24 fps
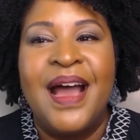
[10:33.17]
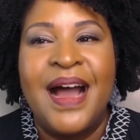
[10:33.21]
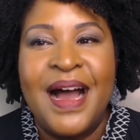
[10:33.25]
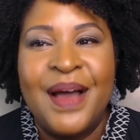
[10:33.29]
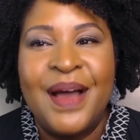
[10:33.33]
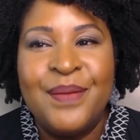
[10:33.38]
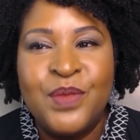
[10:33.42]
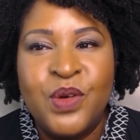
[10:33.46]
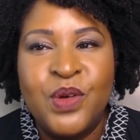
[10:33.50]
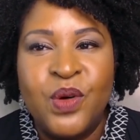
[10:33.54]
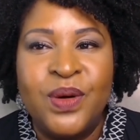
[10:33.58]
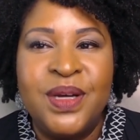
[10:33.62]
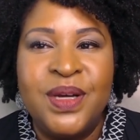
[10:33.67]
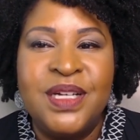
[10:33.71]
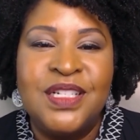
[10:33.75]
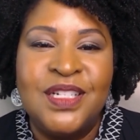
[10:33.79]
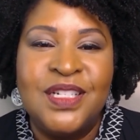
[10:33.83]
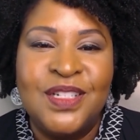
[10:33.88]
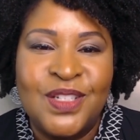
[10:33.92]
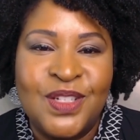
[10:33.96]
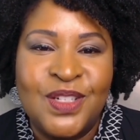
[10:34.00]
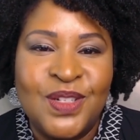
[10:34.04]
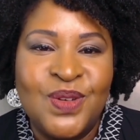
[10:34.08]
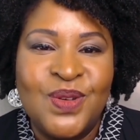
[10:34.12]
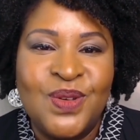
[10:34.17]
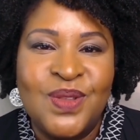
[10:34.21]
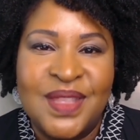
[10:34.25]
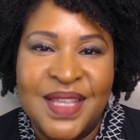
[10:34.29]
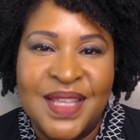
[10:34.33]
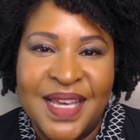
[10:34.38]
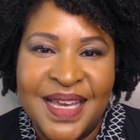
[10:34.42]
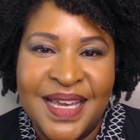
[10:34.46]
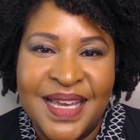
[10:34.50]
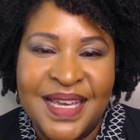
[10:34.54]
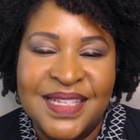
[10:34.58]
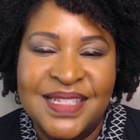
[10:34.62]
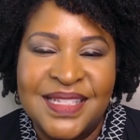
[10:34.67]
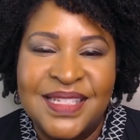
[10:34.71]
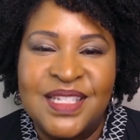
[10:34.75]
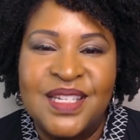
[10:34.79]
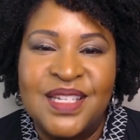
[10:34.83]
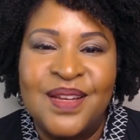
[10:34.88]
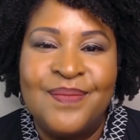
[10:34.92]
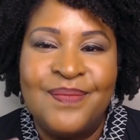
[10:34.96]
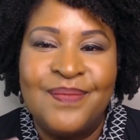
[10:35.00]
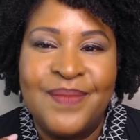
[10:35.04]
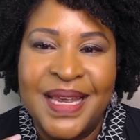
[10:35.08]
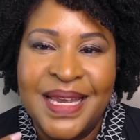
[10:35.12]
I'm going to do things
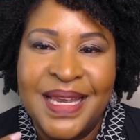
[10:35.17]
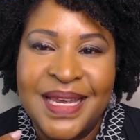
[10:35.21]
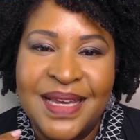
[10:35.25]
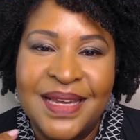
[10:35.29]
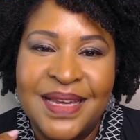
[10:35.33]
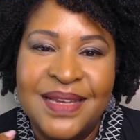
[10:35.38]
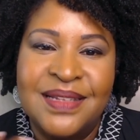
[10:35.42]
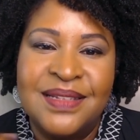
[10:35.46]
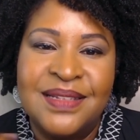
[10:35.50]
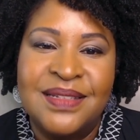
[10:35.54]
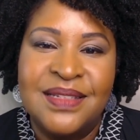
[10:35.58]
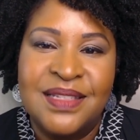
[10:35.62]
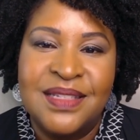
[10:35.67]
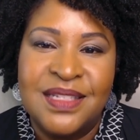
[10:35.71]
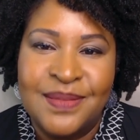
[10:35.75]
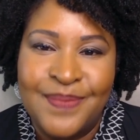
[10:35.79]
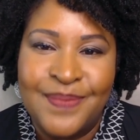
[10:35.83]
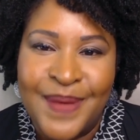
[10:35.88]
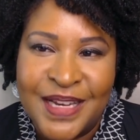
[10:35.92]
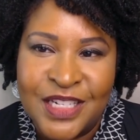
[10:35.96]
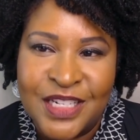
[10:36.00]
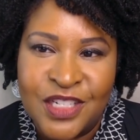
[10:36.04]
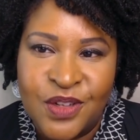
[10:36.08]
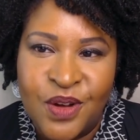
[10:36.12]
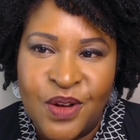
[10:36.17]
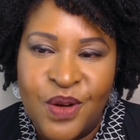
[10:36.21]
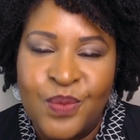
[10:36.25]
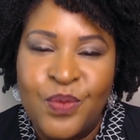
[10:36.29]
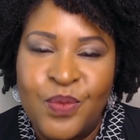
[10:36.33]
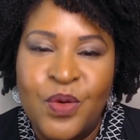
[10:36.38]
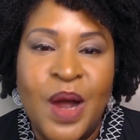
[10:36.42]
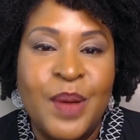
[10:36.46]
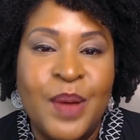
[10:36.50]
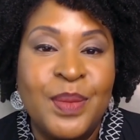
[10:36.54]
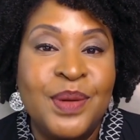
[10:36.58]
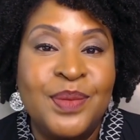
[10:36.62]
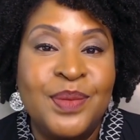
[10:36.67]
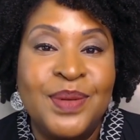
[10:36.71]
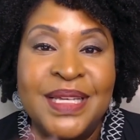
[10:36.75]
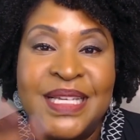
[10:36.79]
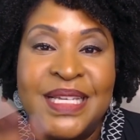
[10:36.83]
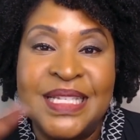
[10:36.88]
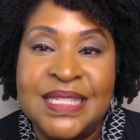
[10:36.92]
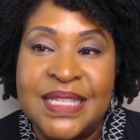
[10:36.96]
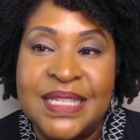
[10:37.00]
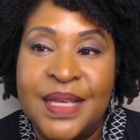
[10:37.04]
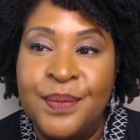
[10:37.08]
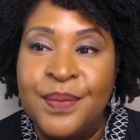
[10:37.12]
to make it special, probably
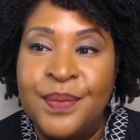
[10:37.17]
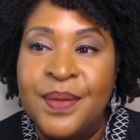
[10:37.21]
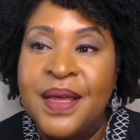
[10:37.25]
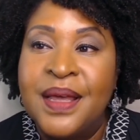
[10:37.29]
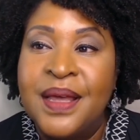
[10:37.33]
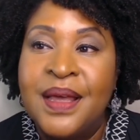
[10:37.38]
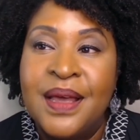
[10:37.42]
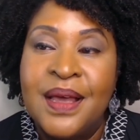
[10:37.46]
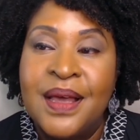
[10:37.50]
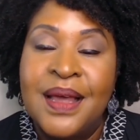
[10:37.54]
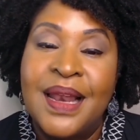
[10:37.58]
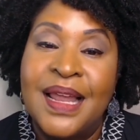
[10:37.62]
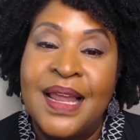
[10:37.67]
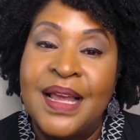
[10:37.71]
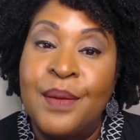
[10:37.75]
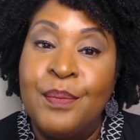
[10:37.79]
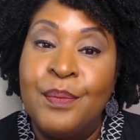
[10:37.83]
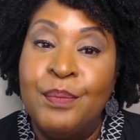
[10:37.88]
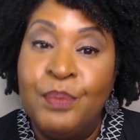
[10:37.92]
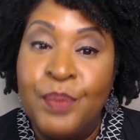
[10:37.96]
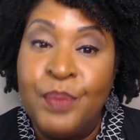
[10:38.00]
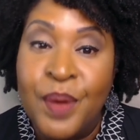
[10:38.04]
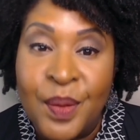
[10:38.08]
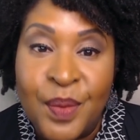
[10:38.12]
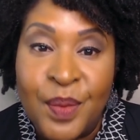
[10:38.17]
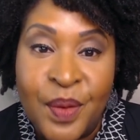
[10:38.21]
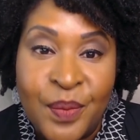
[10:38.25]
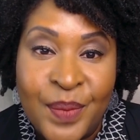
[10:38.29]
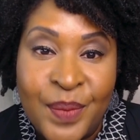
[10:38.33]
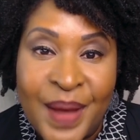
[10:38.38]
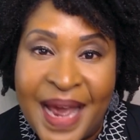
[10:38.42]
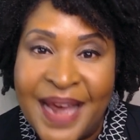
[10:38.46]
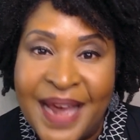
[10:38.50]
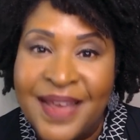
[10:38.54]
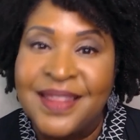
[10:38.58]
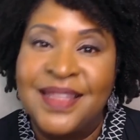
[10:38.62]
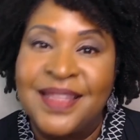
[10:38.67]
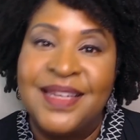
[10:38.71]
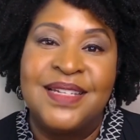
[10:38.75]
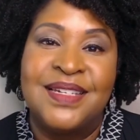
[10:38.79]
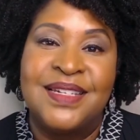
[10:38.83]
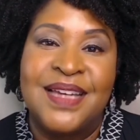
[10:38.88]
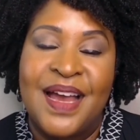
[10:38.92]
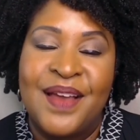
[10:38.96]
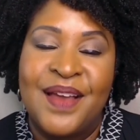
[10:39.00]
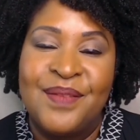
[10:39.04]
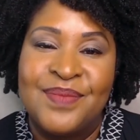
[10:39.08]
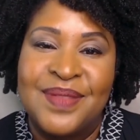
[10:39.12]
some like bubble bathy
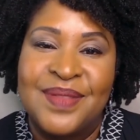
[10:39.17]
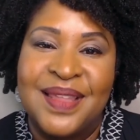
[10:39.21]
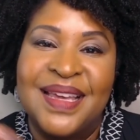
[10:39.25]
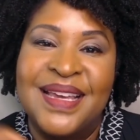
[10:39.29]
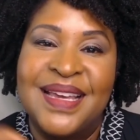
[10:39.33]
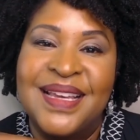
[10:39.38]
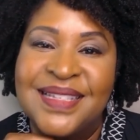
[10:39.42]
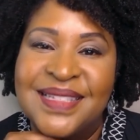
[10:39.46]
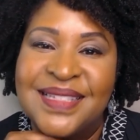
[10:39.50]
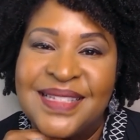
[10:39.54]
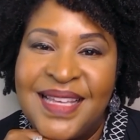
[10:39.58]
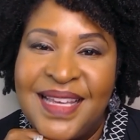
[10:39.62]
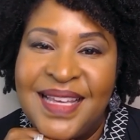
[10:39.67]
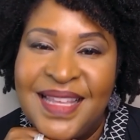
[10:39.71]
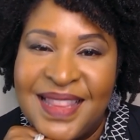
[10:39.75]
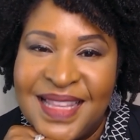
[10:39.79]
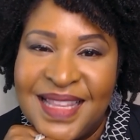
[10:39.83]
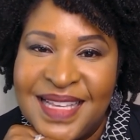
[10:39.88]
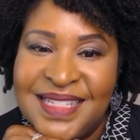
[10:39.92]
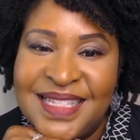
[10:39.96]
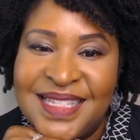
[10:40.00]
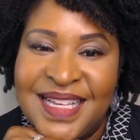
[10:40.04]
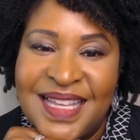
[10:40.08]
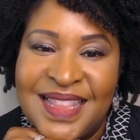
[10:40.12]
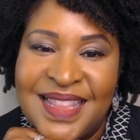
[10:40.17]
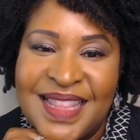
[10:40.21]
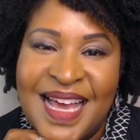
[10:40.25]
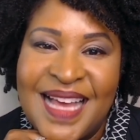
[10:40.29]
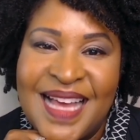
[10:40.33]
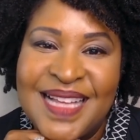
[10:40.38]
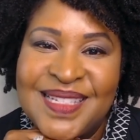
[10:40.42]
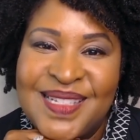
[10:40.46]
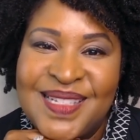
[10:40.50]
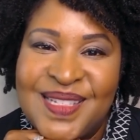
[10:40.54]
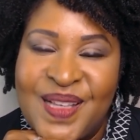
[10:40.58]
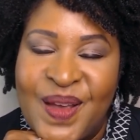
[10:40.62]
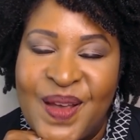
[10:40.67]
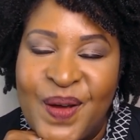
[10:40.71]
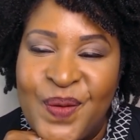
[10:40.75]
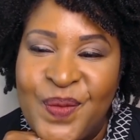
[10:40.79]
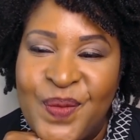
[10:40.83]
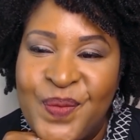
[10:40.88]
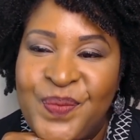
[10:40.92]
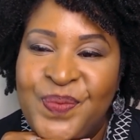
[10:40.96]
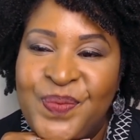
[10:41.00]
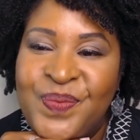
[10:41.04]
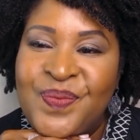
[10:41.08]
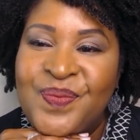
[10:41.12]
type things and things like that. So
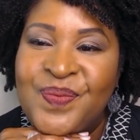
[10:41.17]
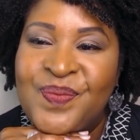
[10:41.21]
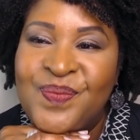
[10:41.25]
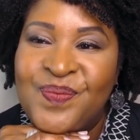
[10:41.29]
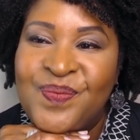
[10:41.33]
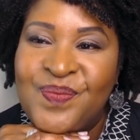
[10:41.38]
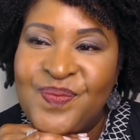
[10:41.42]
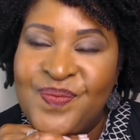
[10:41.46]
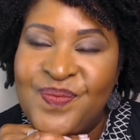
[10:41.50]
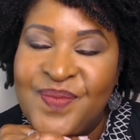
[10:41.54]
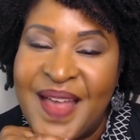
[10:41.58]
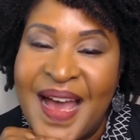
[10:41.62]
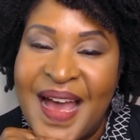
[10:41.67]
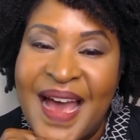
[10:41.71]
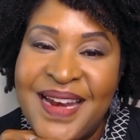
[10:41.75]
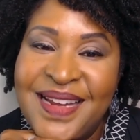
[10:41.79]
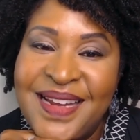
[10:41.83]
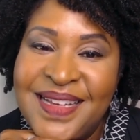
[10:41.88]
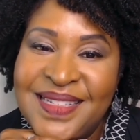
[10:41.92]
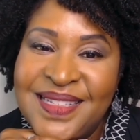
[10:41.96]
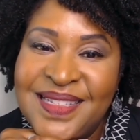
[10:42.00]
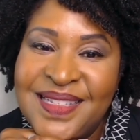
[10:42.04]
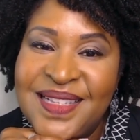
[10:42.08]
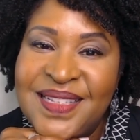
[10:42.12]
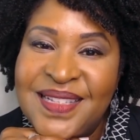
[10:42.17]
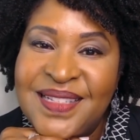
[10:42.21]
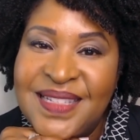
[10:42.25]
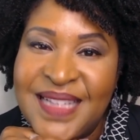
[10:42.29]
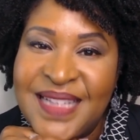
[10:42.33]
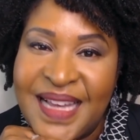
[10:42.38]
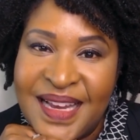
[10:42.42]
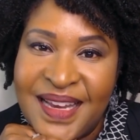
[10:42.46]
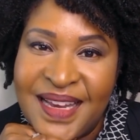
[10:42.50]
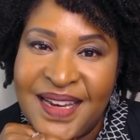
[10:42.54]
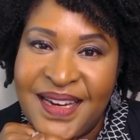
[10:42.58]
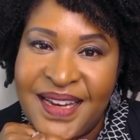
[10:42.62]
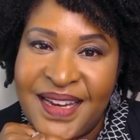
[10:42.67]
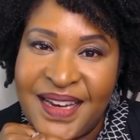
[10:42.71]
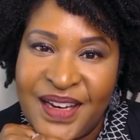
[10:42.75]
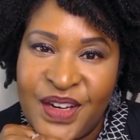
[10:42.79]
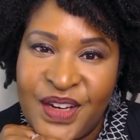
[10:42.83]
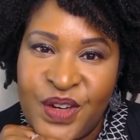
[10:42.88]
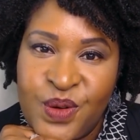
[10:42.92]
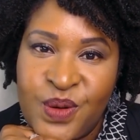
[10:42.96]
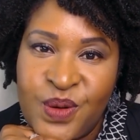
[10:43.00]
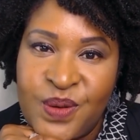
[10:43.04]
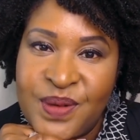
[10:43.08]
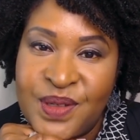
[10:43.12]
that is the second
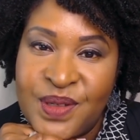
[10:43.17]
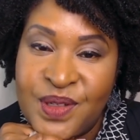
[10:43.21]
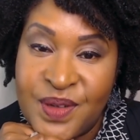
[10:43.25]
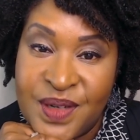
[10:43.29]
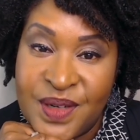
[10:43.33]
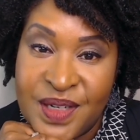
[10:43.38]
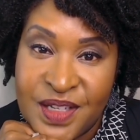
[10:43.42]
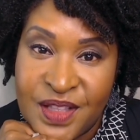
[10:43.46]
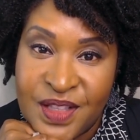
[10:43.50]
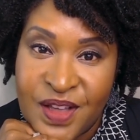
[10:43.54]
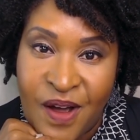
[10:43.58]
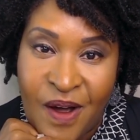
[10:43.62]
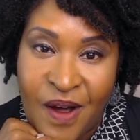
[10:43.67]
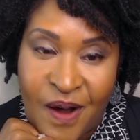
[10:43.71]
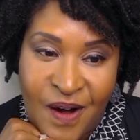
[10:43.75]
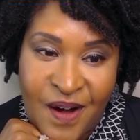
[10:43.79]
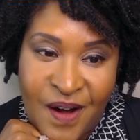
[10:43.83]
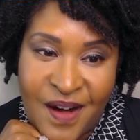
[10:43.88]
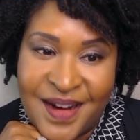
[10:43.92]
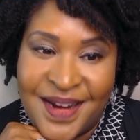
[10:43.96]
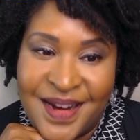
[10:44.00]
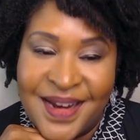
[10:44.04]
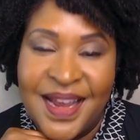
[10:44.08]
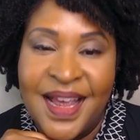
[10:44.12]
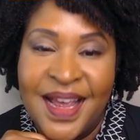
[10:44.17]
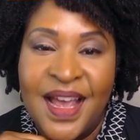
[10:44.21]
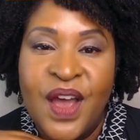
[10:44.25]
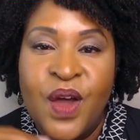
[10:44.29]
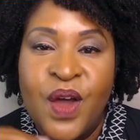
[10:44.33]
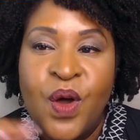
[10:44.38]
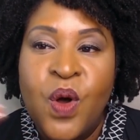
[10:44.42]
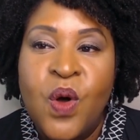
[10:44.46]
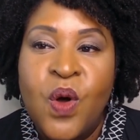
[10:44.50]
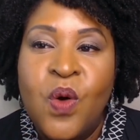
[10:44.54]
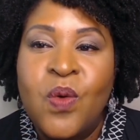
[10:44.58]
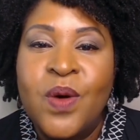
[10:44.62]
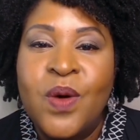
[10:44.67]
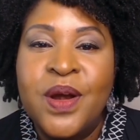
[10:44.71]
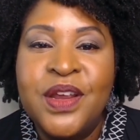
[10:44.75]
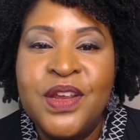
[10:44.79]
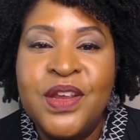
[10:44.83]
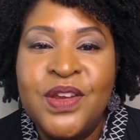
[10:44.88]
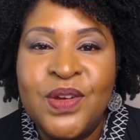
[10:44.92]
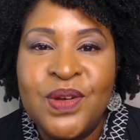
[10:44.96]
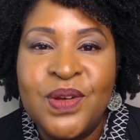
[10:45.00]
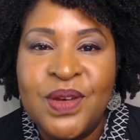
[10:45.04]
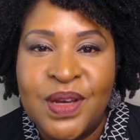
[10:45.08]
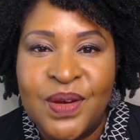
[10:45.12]
annual retreat of the heart. What are
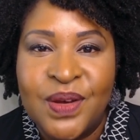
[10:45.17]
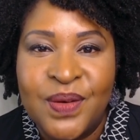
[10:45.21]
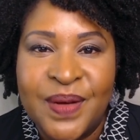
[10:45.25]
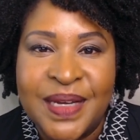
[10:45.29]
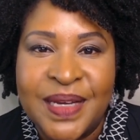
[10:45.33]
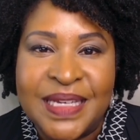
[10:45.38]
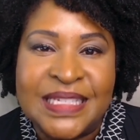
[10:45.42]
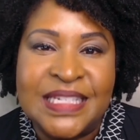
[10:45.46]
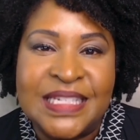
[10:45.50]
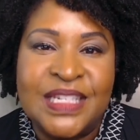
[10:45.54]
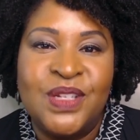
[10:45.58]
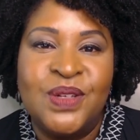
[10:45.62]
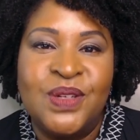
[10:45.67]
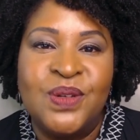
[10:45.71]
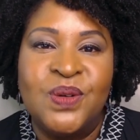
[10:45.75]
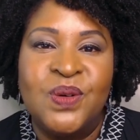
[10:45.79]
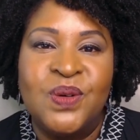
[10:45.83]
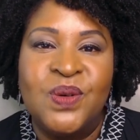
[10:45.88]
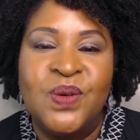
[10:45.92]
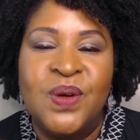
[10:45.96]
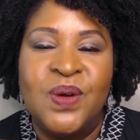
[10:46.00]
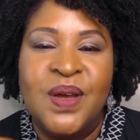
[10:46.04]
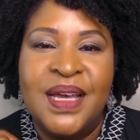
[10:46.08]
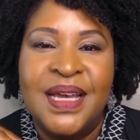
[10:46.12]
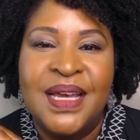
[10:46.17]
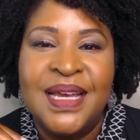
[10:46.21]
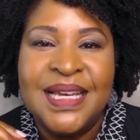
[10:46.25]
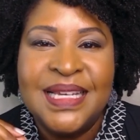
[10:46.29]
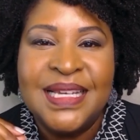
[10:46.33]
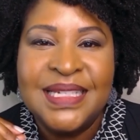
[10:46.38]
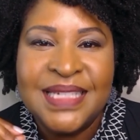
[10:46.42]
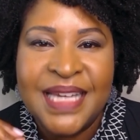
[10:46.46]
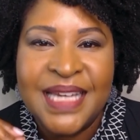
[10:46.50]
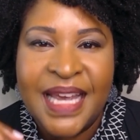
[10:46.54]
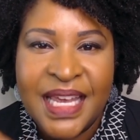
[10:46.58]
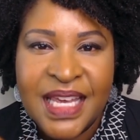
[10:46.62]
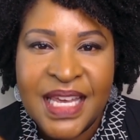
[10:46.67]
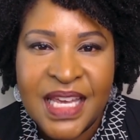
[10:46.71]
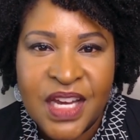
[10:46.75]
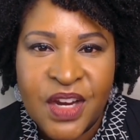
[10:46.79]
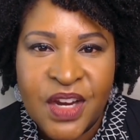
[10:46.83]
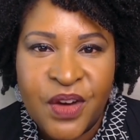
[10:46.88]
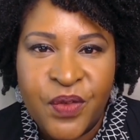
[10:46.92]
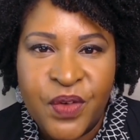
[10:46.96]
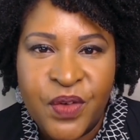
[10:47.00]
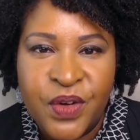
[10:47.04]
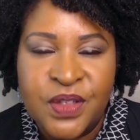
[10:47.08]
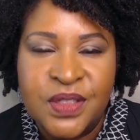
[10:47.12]
you doing to take
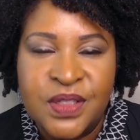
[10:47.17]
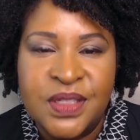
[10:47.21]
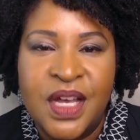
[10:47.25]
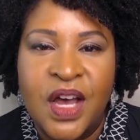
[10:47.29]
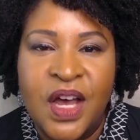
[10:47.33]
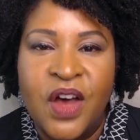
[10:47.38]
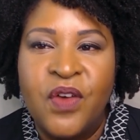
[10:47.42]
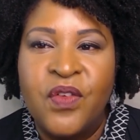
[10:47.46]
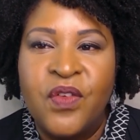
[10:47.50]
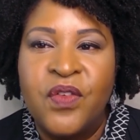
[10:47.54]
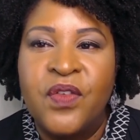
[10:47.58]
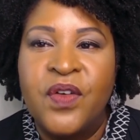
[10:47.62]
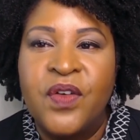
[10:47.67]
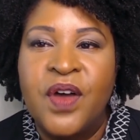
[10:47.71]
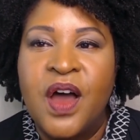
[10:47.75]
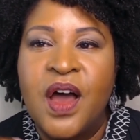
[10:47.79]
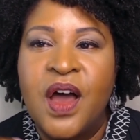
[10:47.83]
care of yourself?